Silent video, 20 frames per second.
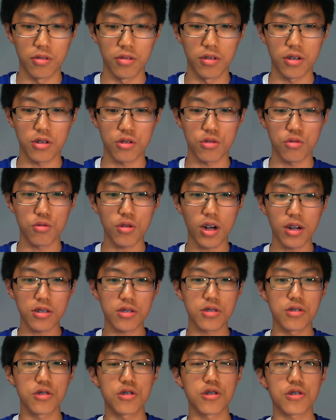like, you guys
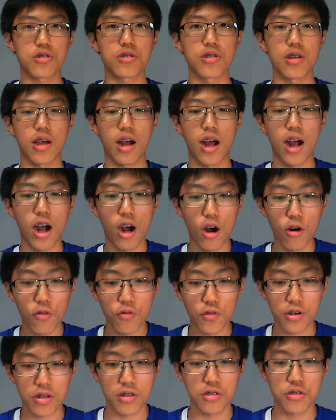can just see how
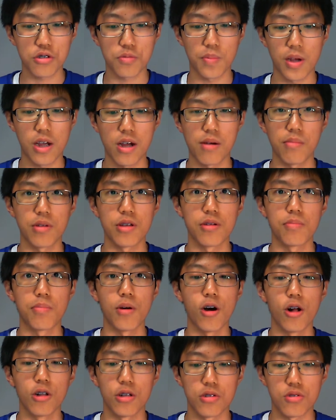freaking spammy
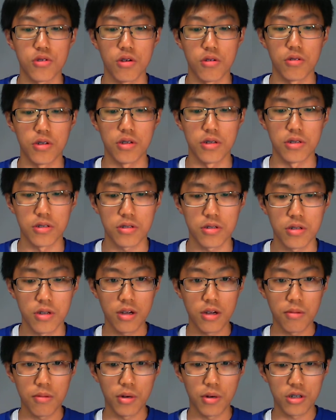Politoed is.
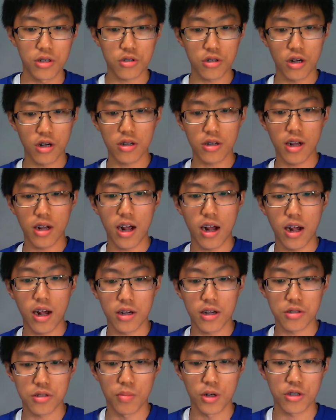But it's not
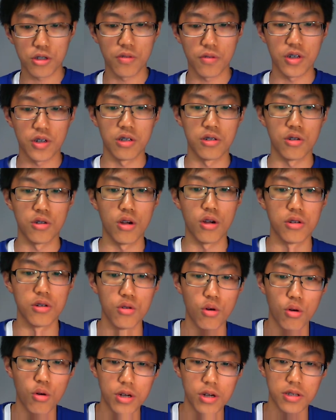as much of an
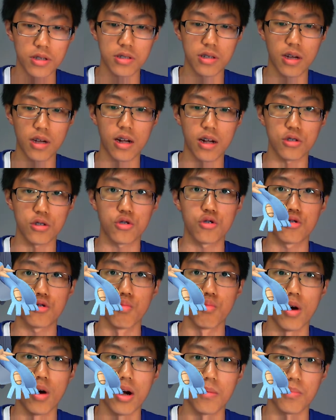annoyance as
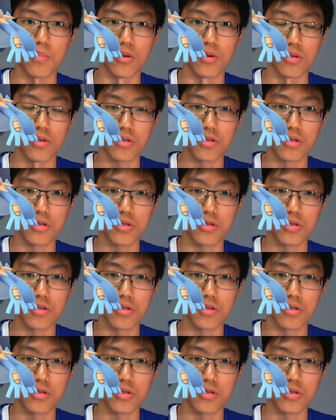Swampert.